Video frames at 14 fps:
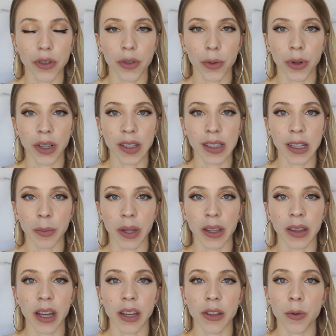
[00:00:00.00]
towards
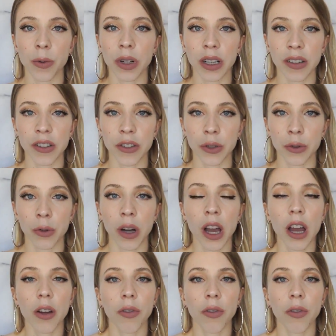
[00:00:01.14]
something that you want to do